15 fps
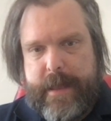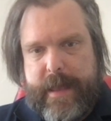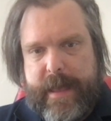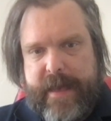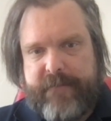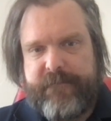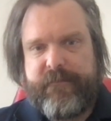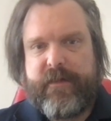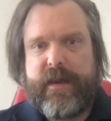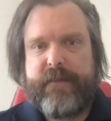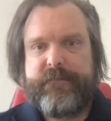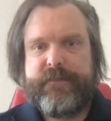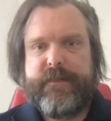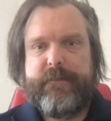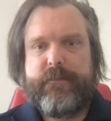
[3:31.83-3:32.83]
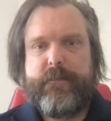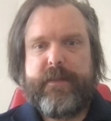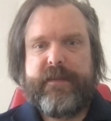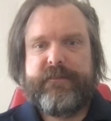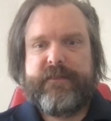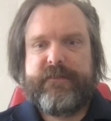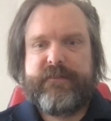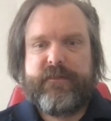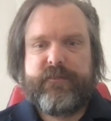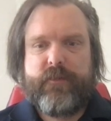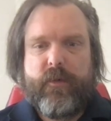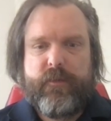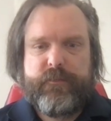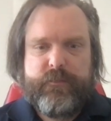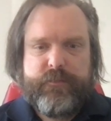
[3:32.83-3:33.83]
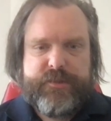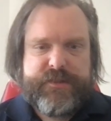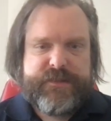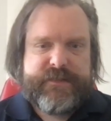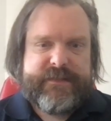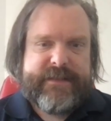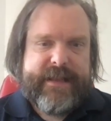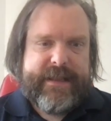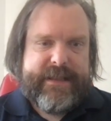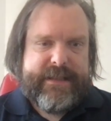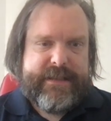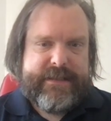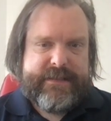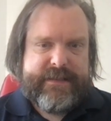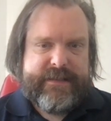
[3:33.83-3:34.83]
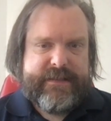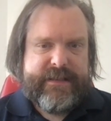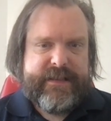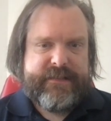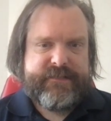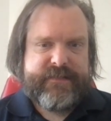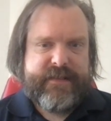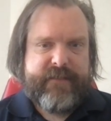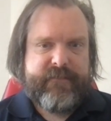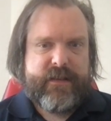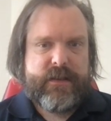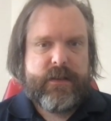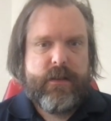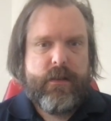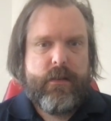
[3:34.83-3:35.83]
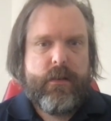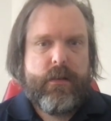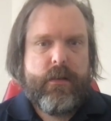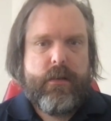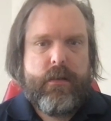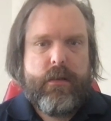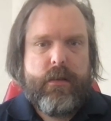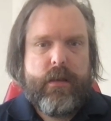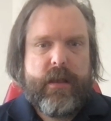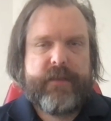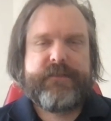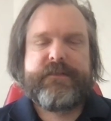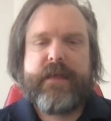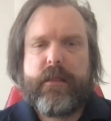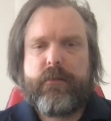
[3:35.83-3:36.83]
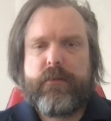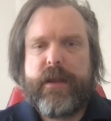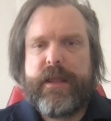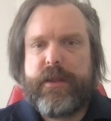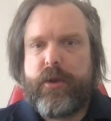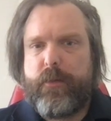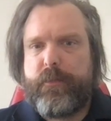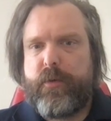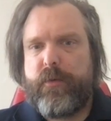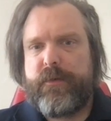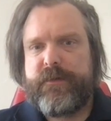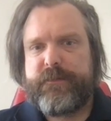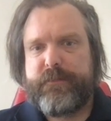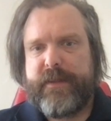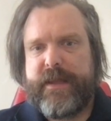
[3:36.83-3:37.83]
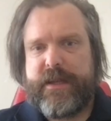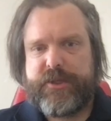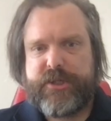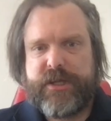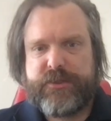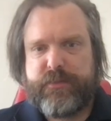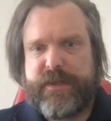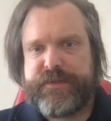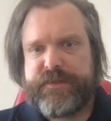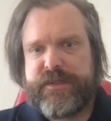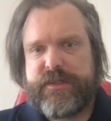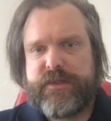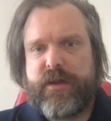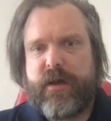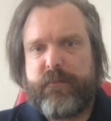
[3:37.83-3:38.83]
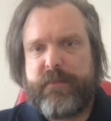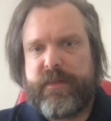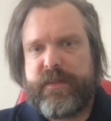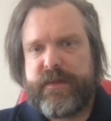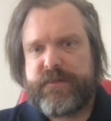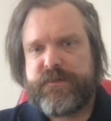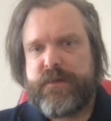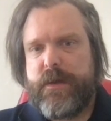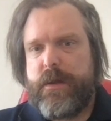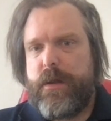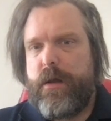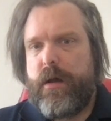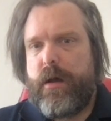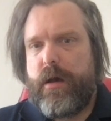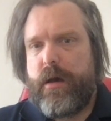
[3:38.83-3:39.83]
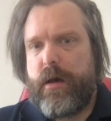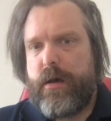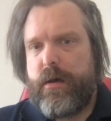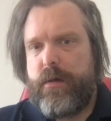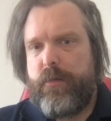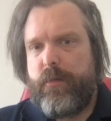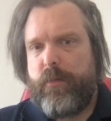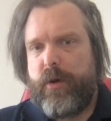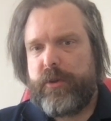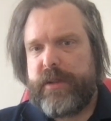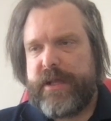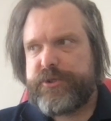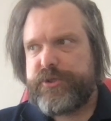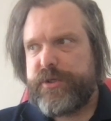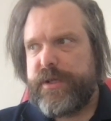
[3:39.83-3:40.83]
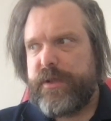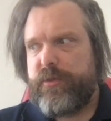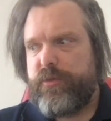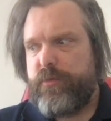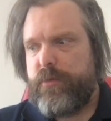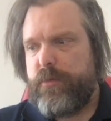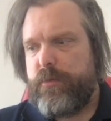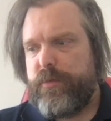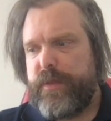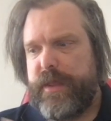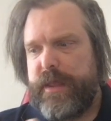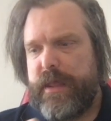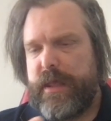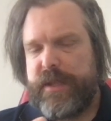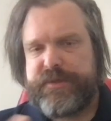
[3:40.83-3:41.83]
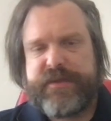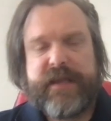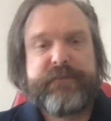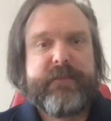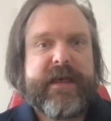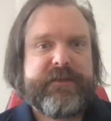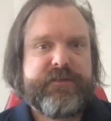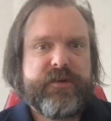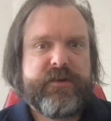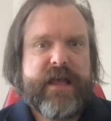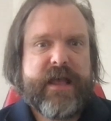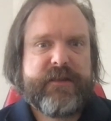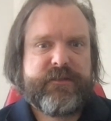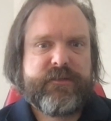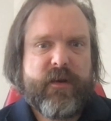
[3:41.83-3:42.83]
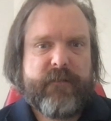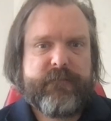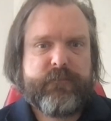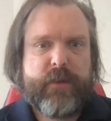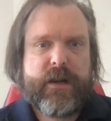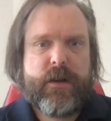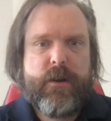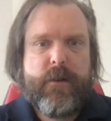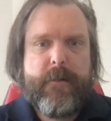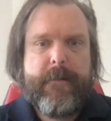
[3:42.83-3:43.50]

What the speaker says: f5 seem to make sense. There's also just knight to d7. Accelerate your opponent's plan. Josh Waitzkin taught me this while lecturing through the Chessmaster 10 software.